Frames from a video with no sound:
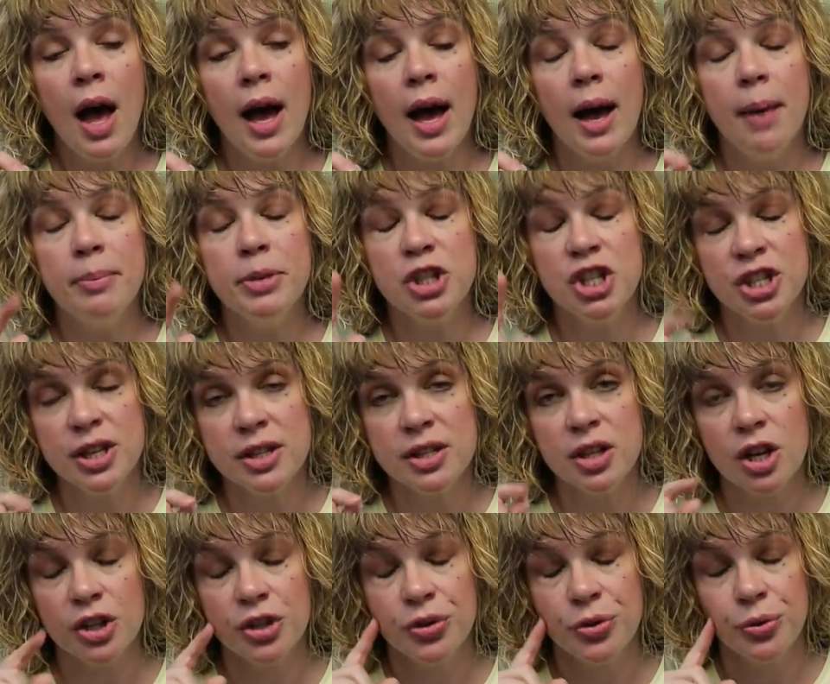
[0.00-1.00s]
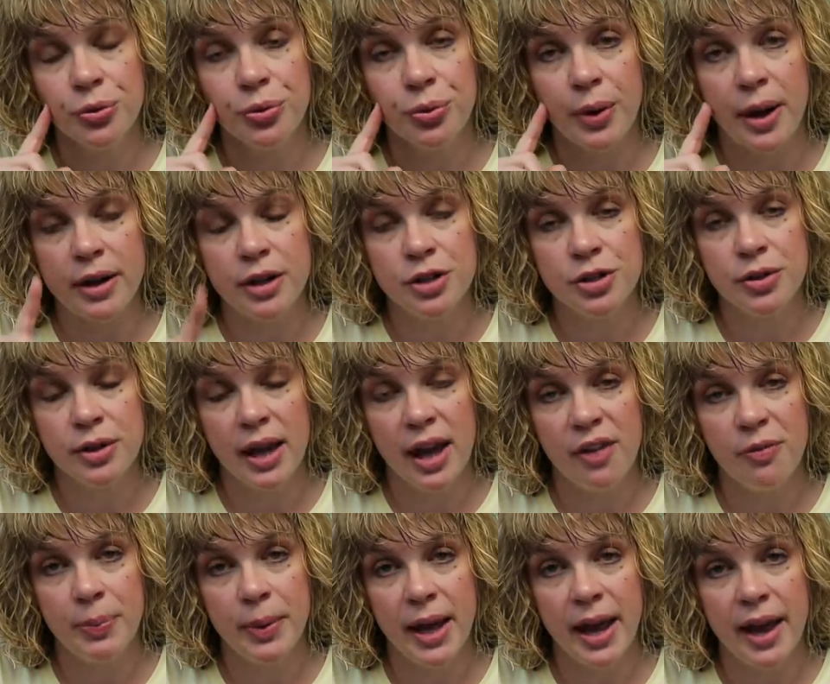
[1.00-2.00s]
Um, but she does talk you through how to do the
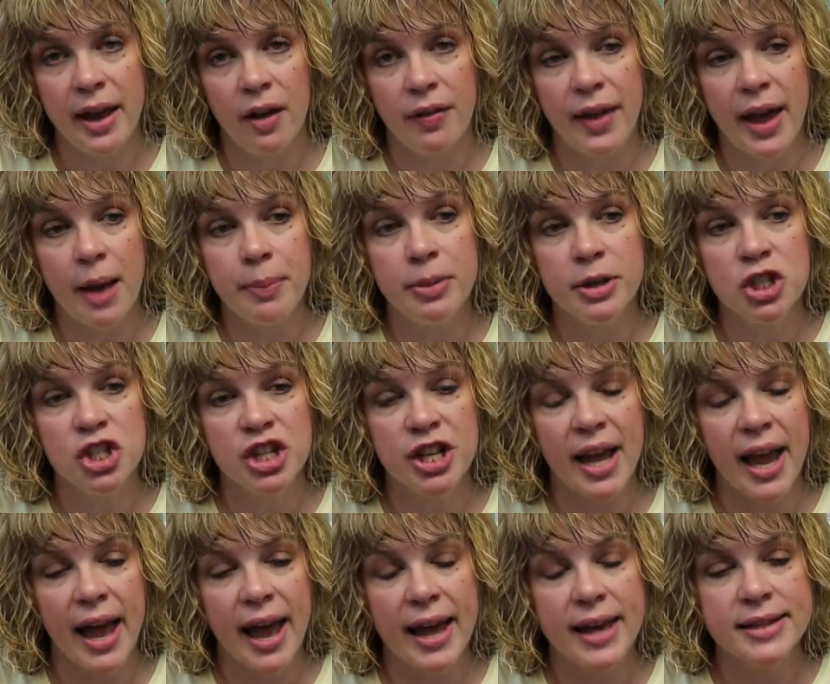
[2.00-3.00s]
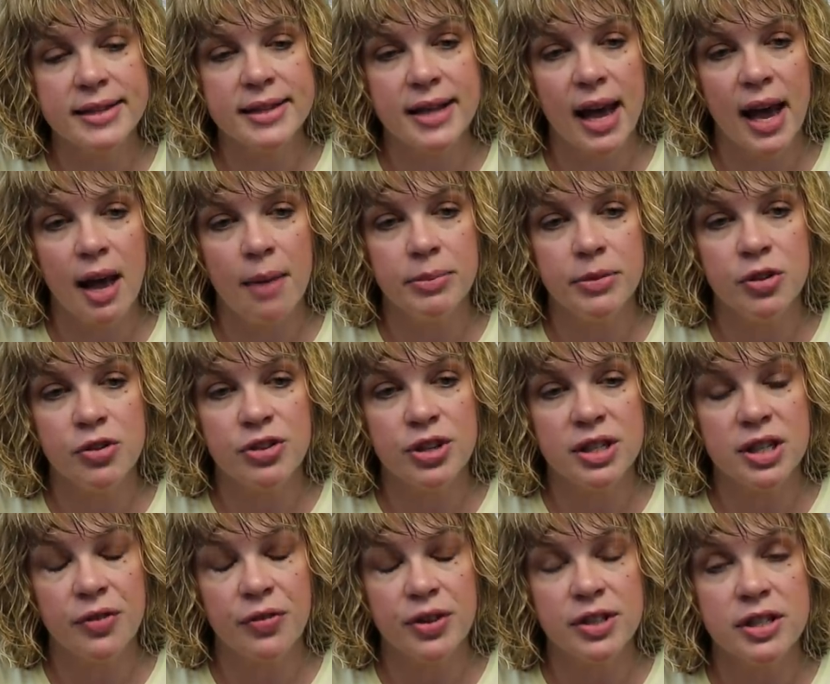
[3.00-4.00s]
FBA on that. But she has, um, there's
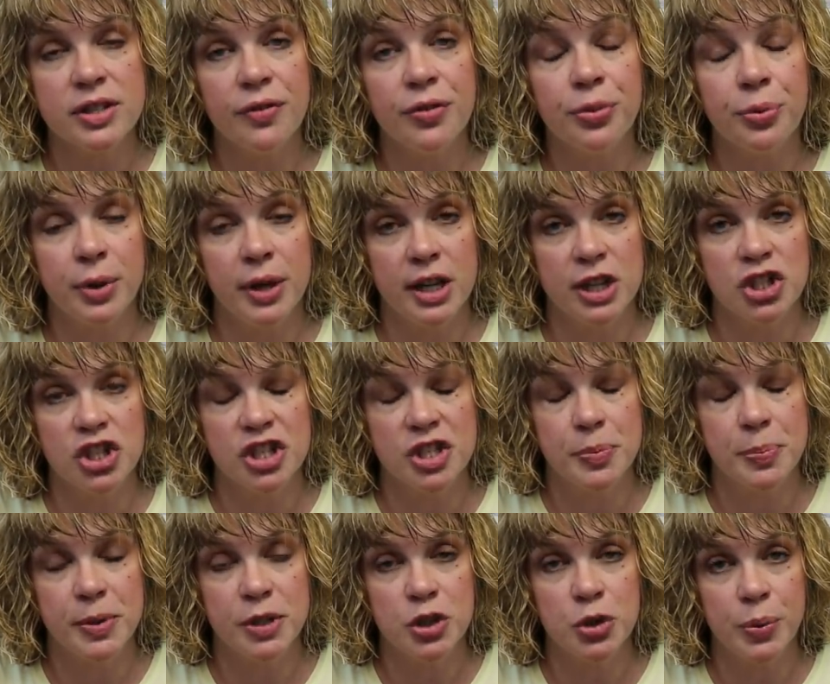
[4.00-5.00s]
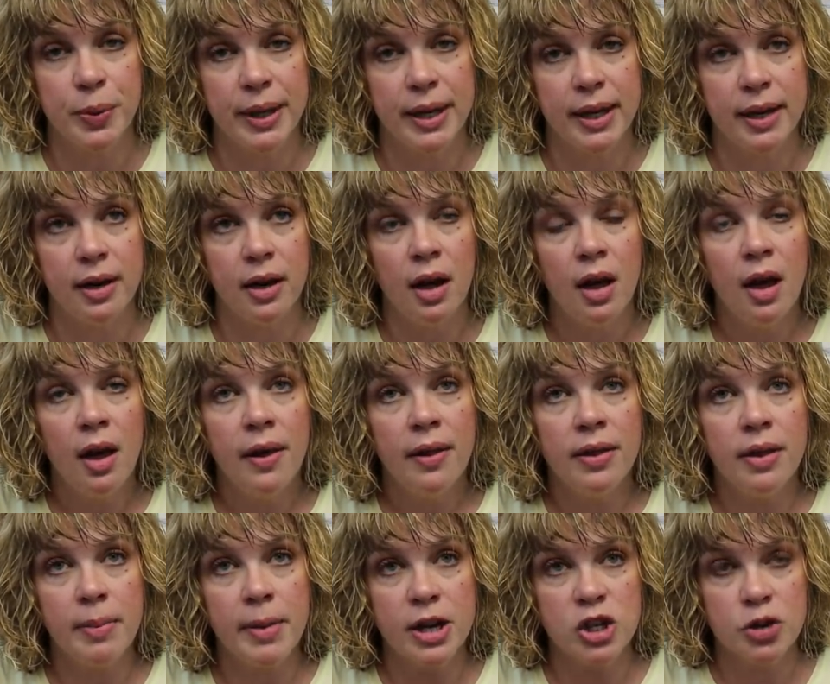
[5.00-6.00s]
a difference of three inches between
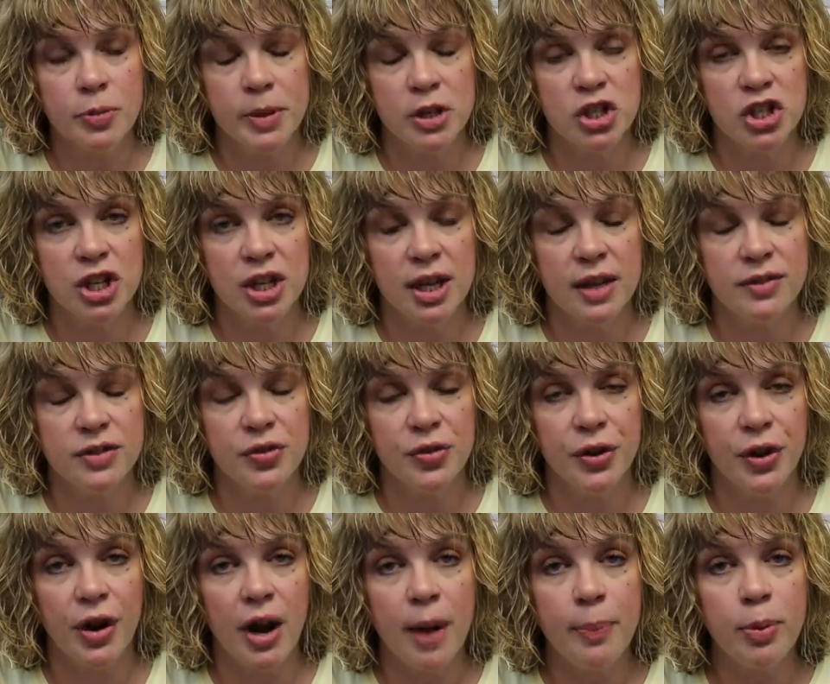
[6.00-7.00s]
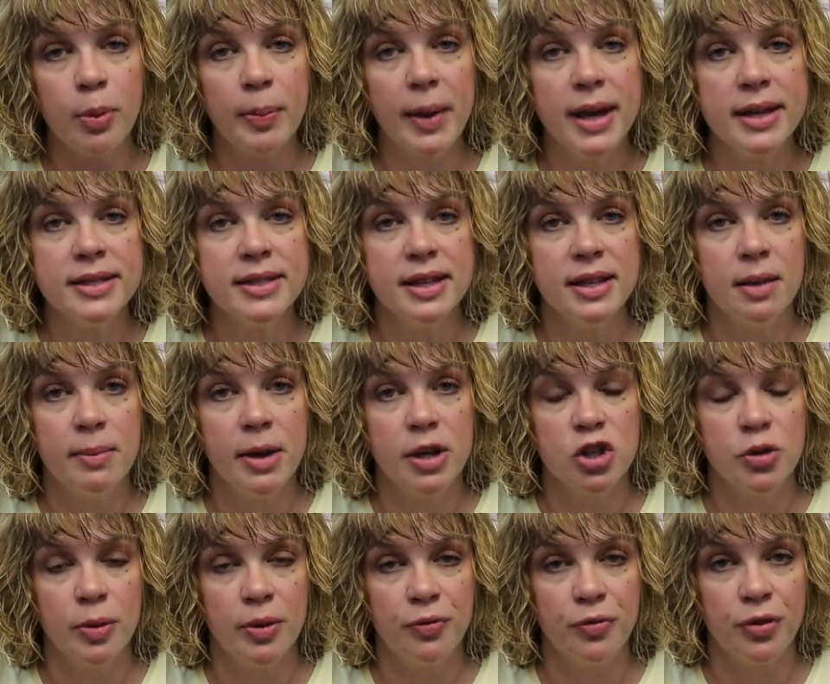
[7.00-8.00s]
the measurement she gives for your upper bust and the
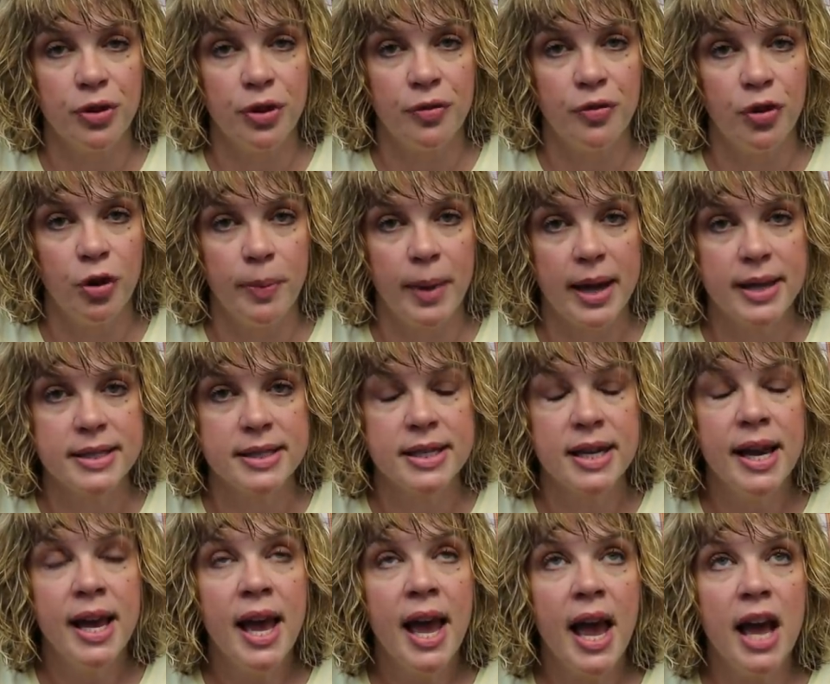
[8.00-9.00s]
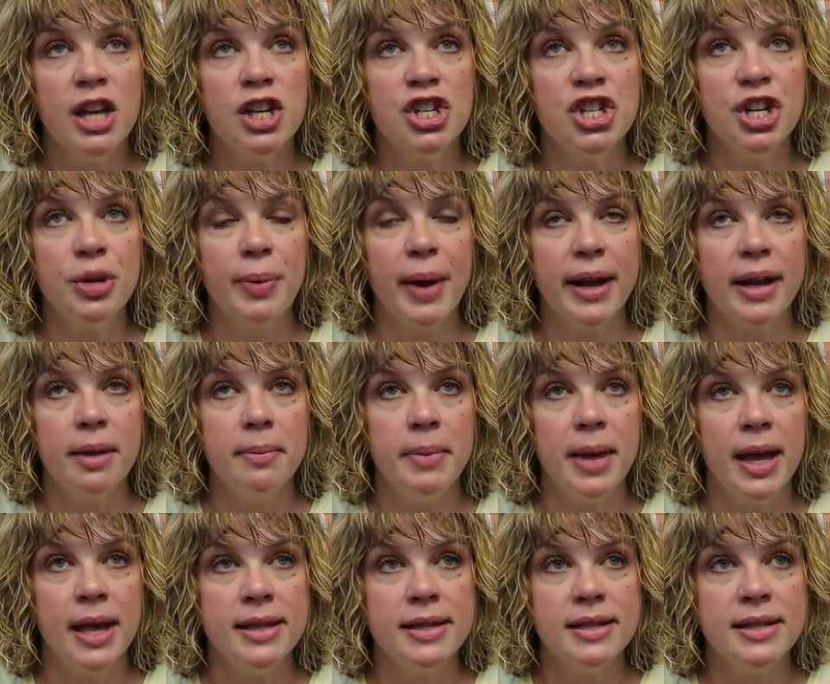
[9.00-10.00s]
measurement for the full bust. And she
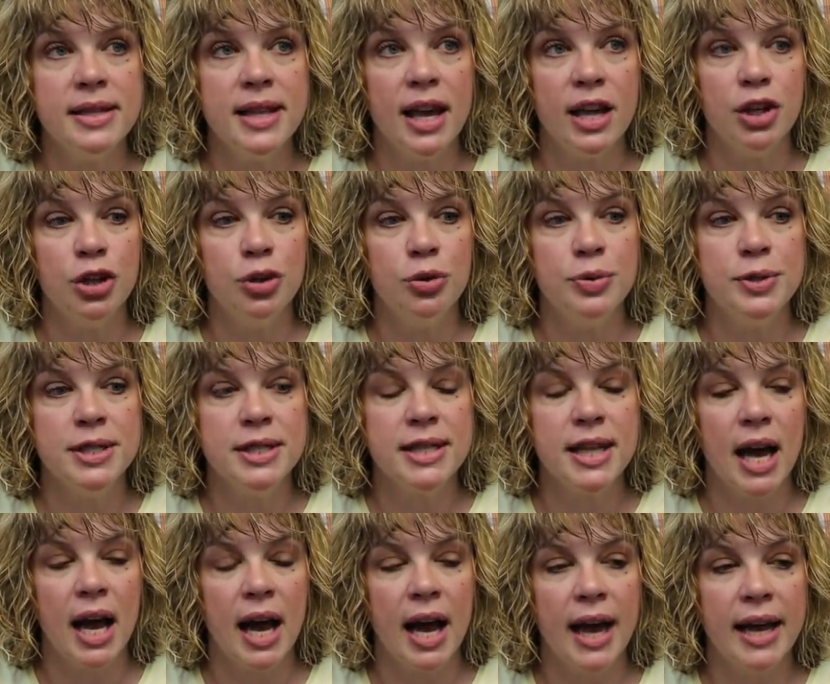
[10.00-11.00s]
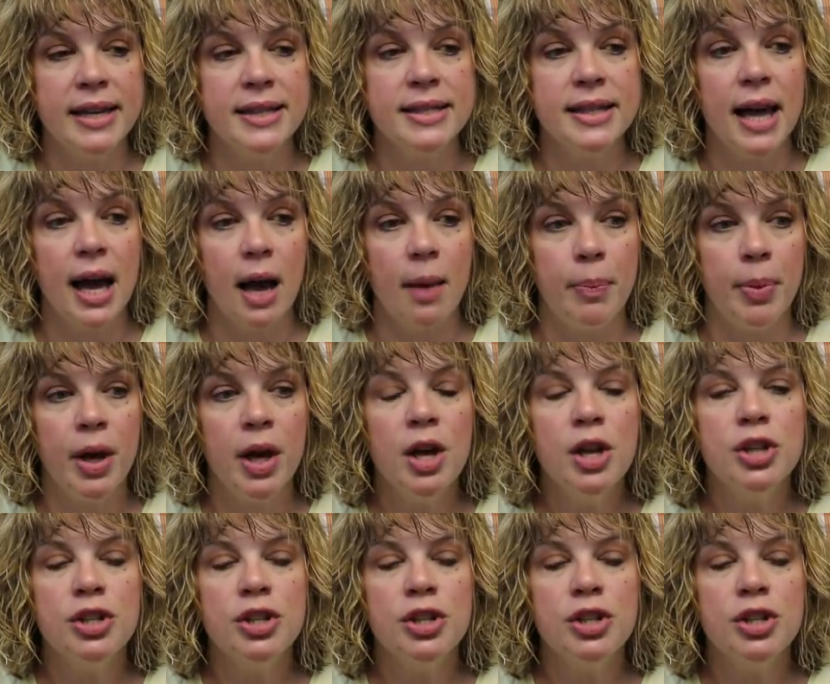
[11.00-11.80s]
recommends that you size up.